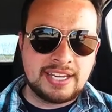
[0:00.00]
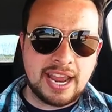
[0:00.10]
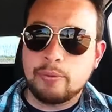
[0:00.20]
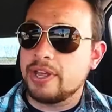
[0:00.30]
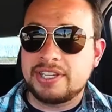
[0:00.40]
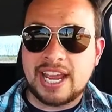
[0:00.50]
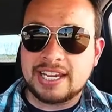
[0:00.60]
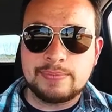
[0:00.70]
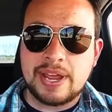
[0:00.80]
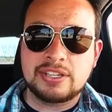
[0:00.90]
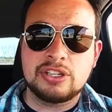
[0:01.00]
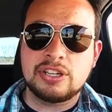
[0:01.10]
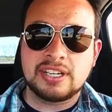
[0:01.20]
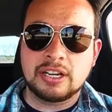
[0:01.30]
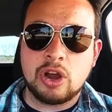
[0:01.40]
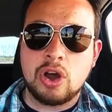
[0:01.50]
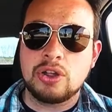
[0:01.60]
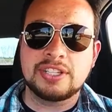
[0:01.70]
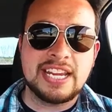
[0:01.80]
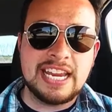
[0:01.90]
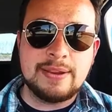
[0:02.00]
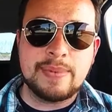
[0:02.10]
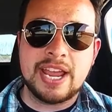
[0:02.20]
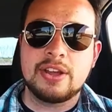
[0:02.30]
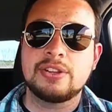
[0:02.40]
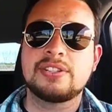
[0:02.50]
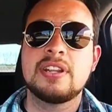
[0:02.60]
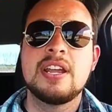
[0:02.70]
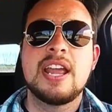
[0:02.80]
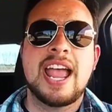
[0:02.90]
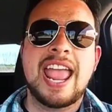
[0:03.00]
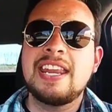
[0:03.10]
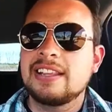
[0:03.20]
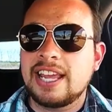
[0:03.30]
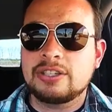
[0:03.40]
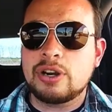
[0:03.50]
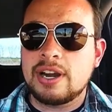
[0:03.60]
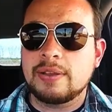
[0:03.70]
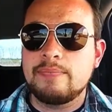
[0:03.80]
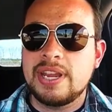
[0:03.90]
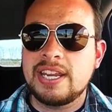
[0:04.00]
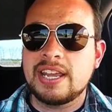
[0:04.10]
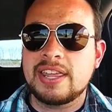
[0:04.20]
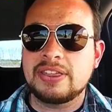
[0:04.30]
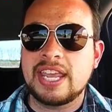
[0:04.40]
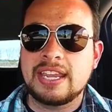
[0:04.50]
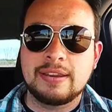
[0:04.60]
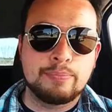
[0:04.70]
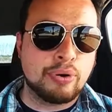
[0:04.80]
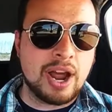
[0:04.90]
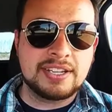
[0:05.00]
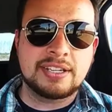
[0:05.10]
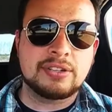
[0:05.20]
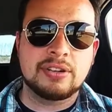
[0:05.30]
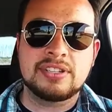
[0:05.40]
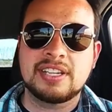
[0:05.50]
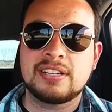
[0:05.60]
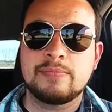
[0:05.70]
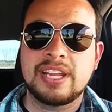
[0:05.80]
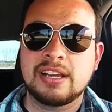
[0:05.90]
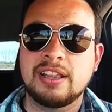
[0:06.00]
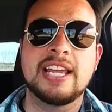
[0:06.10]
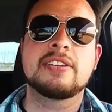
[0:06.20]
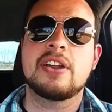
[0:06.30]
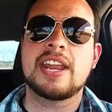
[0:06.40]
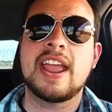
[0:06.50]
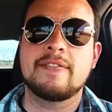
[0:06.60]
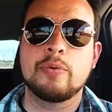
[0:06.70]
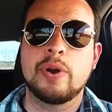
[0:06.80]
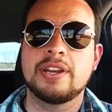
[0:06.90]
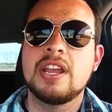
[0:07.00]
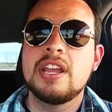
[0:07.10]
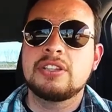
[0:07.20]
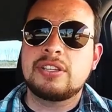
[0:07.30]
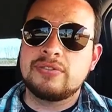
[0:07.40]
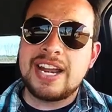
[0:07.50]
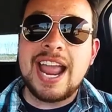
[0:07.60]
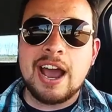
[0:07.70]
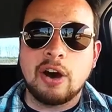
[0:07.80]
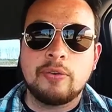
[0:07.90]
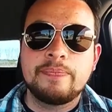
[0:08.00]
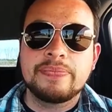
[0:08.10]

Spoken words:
with text messages and calls, emails, any electronic media that they process through the system, they collect on everyone. So now,